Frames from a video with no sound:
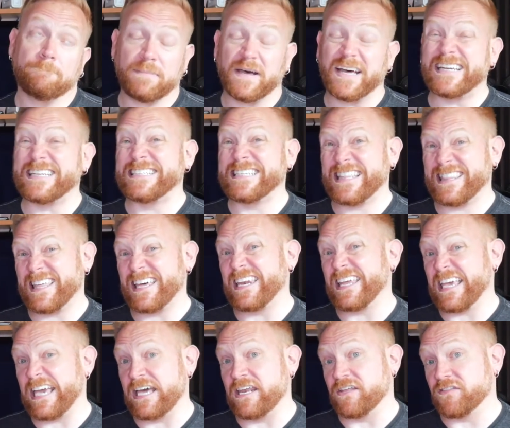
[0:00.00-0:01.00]
But then
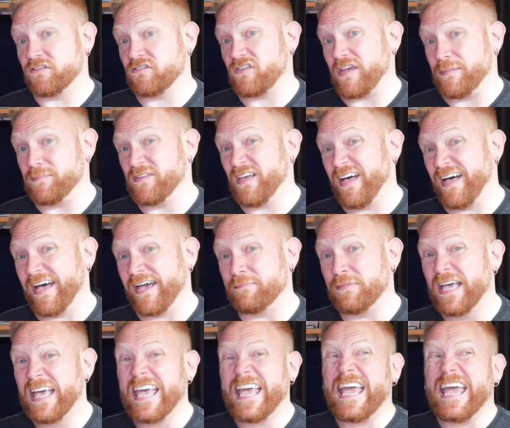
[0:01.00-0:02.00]
again, at the same
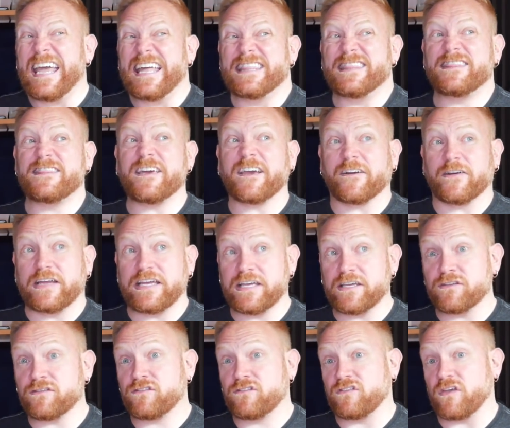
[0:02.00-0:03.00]
time, there
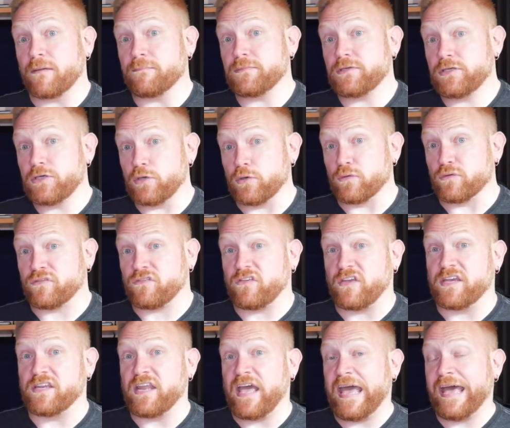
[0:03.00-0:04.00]
is some use
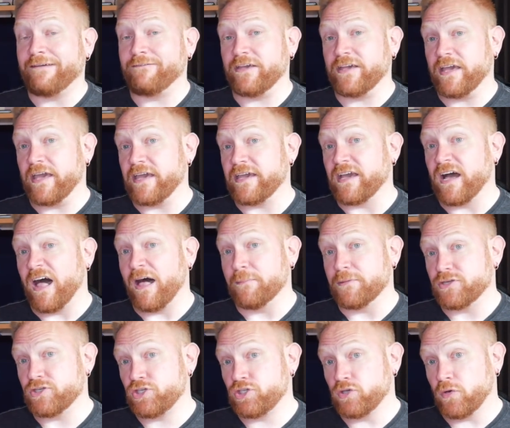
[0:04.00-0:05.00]
in having a
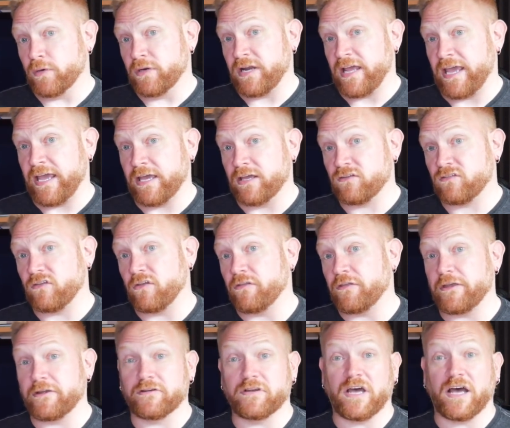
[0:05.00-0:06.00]
common shorthand so
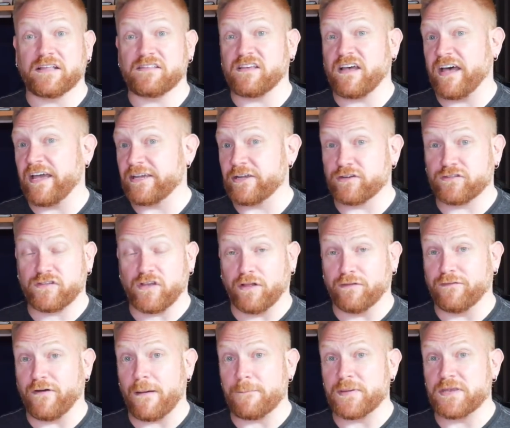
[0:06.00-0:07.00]
that you're not tying
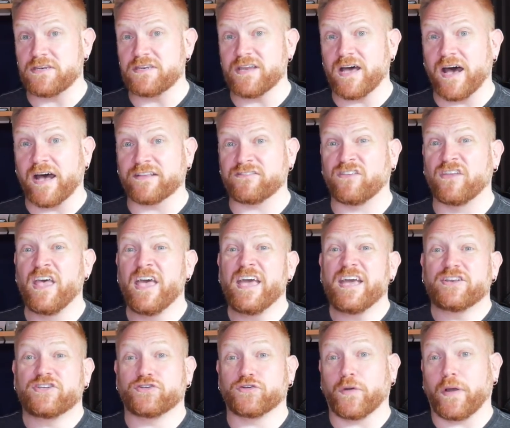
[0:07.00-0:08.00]
yourself up in knots
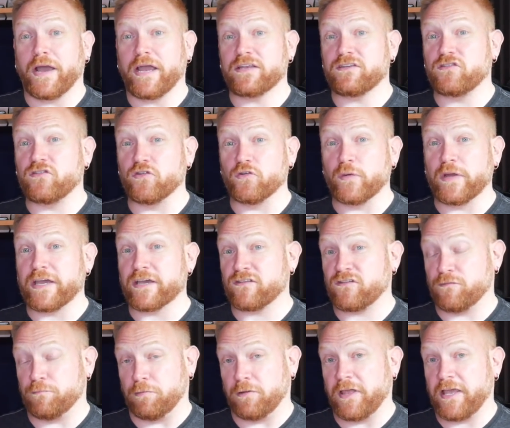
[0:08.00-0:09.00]
trying to
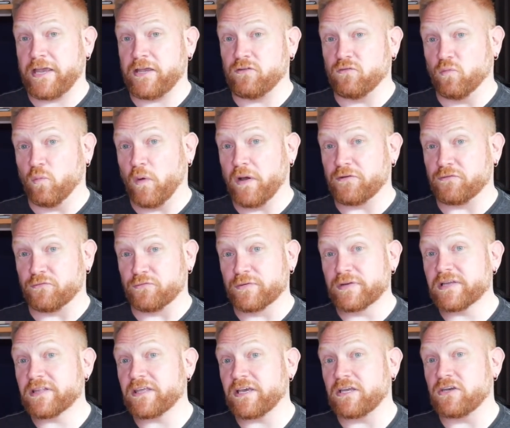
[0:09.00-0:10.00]
explain what
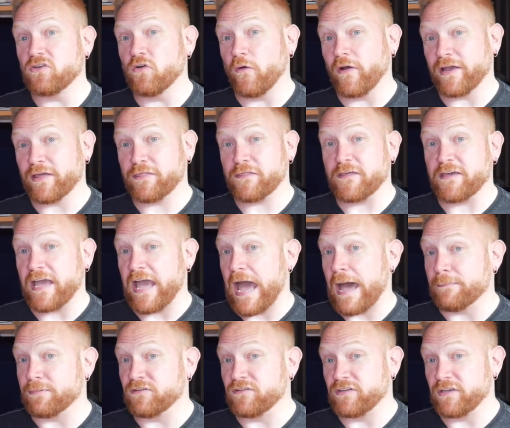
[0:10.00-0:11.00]
really annoying thing
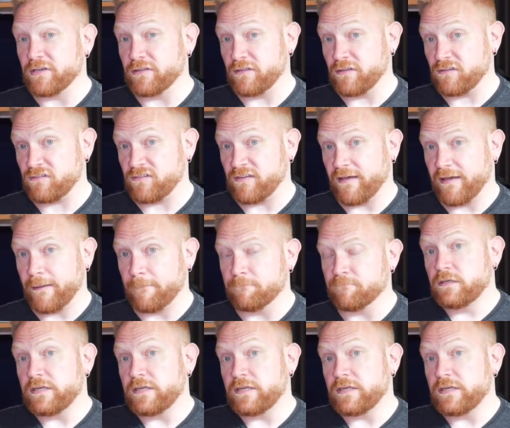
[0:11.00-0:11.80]
happened to you this time.